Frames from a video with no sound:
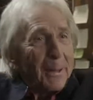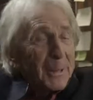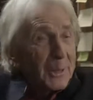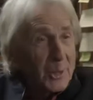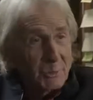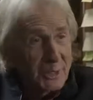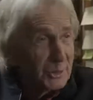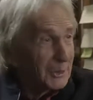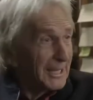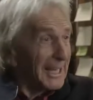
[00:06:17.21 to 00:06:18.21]
but because we
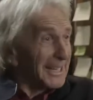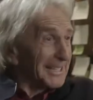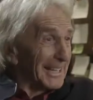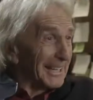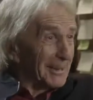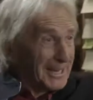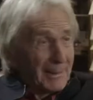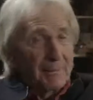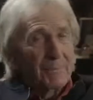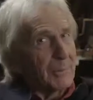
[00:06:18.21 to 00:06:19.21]
took it easy, we,
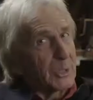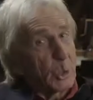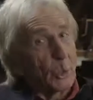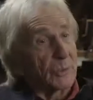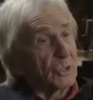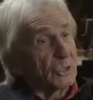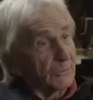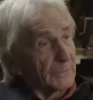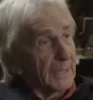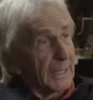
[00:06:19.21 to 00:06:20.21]
we took the
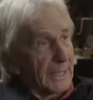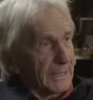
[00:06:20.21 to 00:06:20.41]
shifting